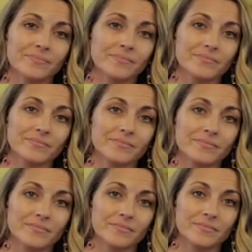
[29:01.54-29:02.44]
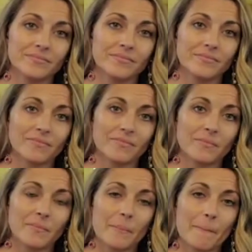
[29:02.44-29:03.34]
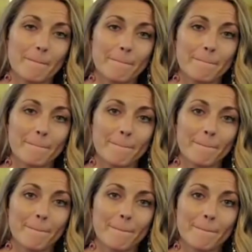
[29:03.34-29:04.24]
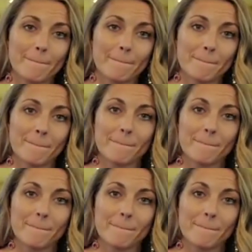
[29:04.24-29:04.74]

The person shown says nothing.